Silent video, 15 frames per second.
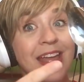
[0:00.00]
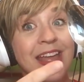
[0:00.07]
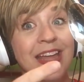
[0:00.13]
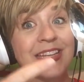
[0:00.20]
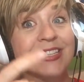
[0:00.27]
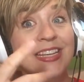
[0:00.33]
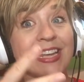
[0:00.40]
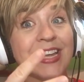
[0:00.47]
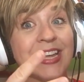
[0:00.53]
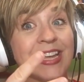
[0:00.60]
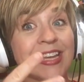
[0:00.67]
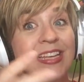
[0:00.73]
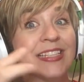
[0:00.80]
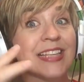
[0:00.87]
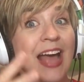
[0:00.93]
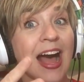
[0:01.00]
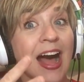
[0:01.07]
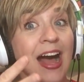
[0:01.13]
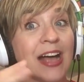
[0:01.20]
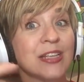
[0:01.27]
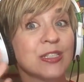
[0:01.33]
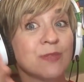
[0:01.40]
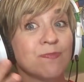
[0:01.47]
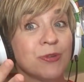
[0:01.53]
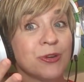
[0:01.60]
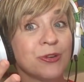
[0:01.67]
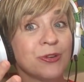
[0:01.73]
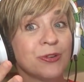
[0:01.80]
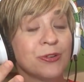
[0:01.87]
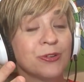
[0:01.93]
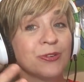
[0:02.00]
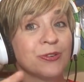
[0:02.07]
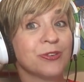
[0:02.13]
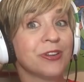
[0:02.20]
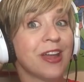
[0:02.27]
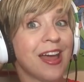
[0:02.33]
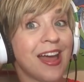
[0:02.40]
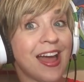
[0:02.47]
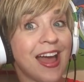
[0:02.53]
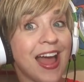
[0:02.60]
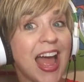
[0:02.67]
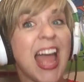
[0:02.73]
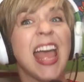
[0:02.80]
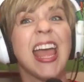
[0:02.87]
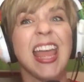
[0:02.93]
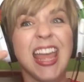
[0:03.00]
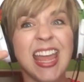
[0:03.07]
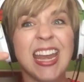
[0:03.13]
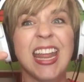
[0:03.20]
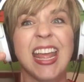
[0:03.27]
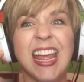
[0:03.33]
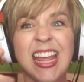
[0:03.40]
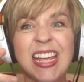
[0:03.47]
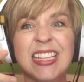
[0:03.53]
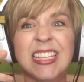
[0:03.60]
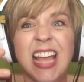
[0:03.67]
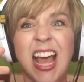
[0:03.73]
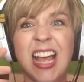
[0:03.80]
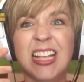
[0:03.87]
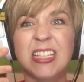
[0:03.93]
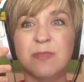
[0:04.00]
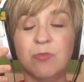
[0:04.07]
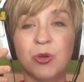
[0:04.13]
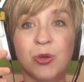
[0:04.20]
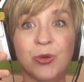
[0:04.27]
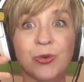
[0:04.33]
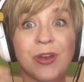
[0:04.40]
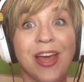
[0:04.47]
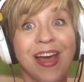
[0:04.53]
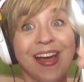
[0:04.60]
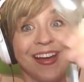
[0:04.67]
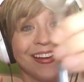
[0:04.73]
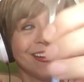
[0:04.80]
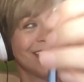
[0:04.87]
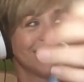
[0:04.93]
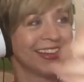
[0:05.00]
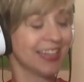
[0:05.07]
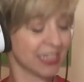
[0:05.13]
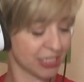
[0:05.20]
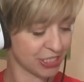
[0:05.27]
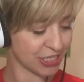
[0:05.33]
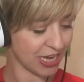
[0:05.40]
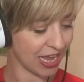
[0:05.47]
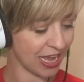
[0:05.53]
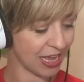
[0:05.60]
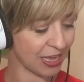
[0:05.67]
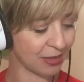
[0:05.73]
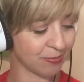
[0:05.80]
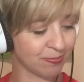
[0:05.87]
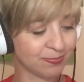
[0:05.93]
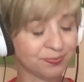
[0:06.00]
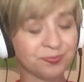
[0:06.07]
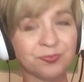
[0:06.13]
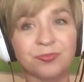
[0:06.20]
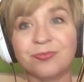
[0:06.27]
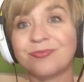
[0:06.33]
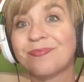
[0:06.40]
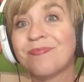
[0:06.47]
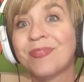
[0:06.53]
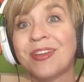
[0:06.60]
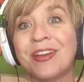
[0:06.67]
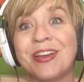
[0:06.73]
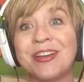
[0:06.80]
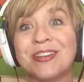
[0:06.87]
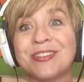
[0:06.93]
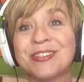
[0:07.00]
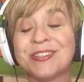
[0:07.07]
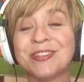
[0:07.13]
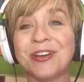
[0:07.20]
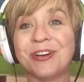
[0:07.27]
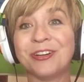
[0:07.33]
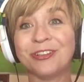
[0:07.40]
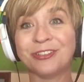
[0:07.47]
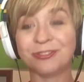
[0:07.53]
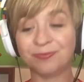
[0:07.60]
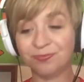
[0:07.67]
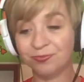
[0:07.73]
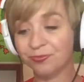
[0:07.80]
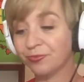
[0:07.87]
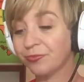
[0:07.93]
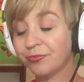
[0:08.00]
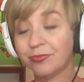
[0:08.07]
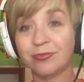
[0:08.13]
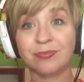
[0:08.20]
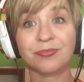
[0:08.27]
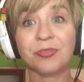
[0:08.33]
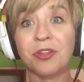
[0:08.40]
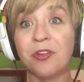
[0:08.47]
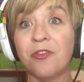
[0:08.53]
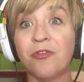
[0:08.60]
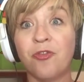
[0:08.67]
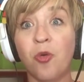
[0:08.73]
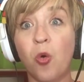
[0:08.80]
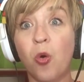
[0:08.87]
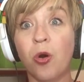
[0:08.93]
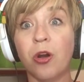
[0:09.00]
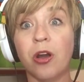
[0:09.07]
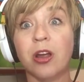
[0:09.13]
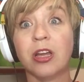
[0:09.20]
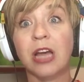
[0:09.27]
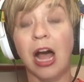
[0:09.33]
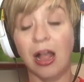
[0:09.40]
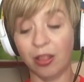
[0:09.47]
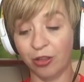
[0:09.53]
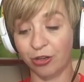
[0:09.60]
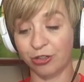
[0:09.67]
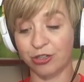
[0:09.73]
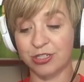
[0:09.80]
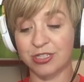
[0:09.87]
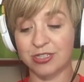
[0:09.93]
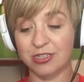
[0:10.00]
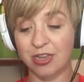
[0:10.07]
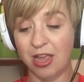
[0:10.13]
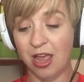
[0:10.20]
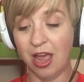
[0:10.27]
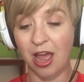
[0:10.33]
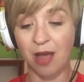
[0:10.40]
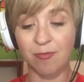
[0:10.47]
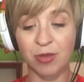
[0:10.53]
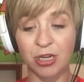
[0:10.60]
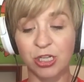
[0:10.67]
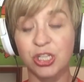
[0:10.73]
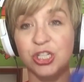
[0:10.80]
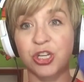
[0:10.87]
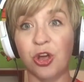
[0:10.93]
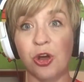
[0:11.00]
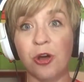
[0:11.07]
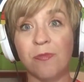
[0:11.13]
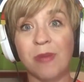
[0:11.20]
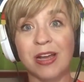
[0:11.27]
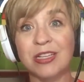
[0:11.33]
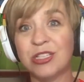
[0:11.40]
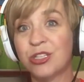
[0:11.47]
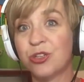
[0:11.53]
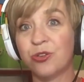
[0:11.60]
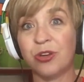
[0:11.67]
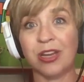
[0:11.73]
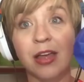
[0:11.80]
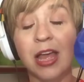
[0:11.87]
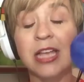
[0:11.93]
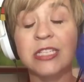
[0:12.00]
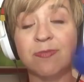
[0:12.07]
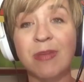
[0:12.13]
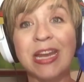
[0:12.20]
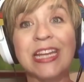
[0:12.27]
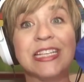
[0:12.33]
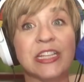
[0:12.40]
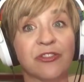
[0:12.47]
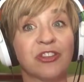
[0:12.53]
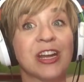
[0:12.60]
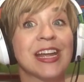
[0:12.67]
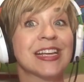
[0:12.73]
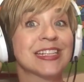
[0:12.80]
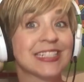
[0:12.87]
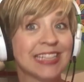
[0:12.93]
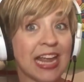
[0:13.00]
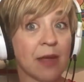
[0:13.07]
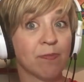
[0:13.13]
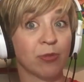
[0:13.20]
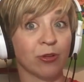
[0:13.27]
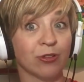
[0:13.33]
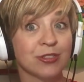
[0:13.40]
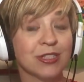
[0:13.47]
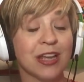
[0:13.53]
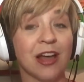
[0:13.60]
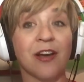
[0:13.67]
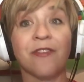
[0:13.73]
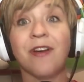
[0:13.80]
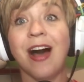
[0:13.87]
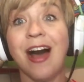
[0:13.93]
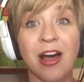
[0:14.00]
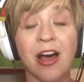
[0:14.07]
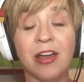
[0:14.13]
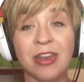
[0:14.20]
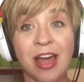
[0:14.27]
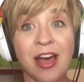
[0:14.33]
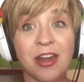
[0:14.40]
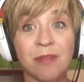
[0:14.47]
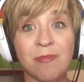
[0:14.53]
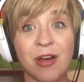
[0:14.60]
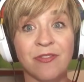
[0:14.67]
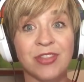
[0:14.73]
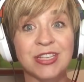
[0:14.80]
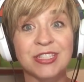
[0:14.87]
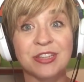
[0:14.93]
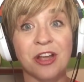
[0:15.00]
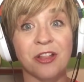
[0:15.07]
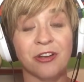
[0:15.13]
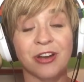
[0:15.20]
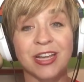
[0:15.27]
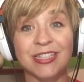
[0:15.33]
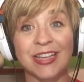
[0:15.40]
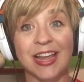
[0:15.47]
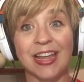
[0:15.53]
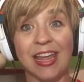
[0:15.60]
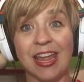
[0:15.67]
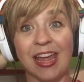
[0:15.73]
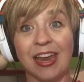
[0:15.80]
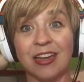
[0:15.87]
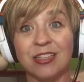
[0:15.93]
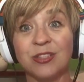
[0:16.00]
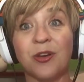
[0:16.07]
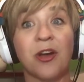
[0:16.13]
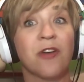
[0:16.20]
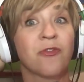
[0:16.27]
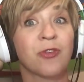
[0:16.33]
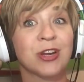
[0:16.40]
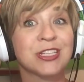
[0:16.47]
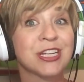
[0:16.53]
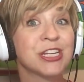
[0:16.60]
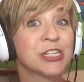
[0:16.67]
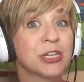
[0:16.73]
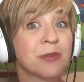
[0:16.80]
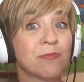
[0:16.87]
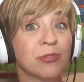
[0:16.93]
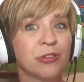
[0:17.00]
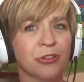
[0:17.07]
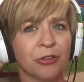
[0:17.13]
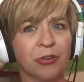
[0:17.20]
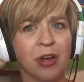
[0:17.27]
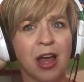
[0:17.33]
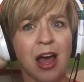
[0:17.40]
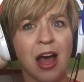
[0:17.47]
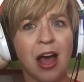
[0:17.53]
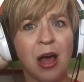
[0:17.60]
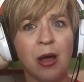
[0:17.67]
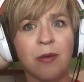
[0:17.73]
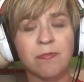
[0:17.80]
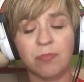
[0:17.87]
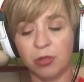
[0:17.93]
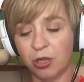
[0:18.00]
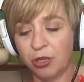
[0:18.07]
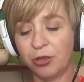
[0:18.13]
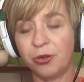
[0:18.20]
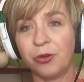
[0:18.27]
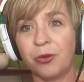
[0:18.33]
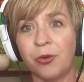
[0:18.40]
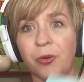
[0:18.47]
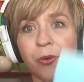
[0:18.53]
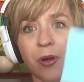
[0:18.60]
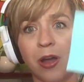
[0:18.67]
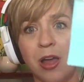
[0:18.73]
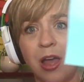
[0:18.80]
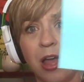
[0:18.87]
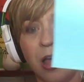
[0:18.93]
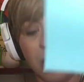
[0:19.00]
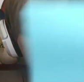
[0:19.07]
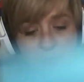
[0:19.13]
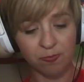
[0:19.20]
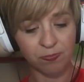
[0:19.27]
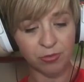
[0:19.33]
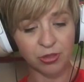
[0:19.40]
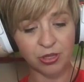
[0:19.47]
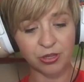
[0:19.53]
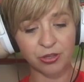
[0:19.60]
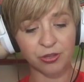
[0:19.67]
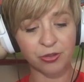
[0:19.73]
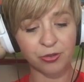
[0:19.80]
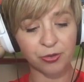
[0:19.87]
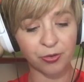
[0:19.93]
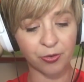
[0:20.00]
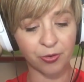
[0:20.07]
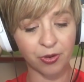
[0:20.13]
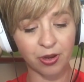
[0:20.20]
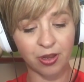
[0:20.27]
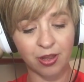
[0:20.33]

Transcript: It is a spoon. It is a spoon. Good job. So, for colors, I'm going to show my student as many different examples of an item of this color as I can. So if we're teaching blue, blue, blue,